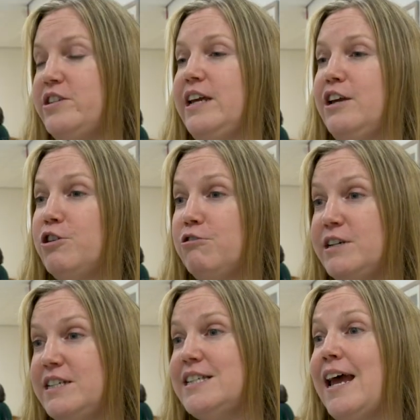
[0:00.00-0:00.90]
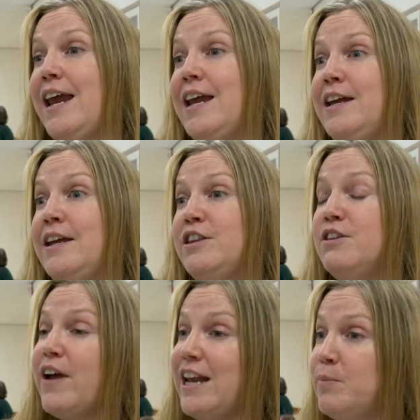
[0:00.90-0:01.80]
to increase the
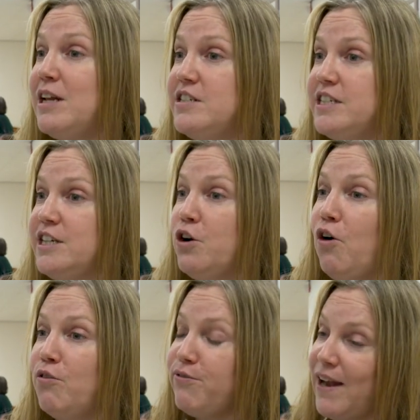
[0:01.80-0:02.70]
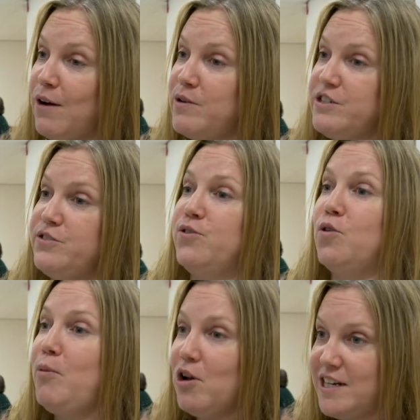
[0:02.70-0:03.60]
availability of flowers
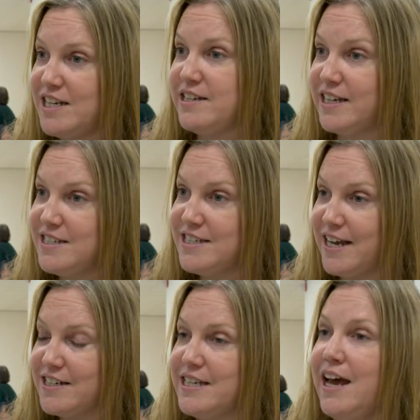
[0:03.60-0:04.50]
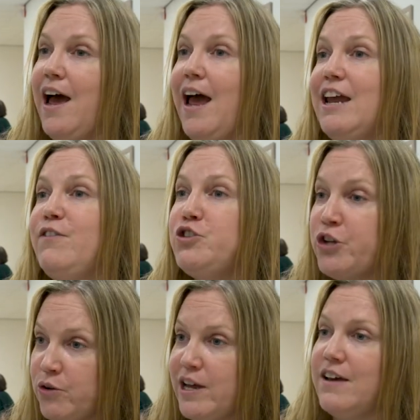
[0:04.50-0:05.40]
for pollinating insects. If you
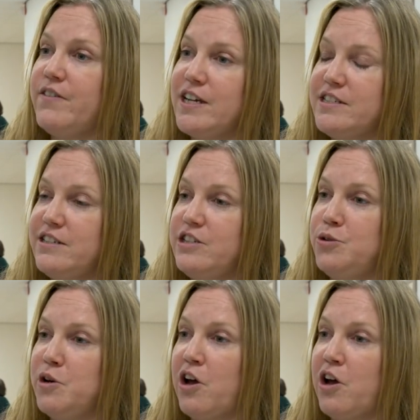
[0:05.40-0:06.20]
don't have access to a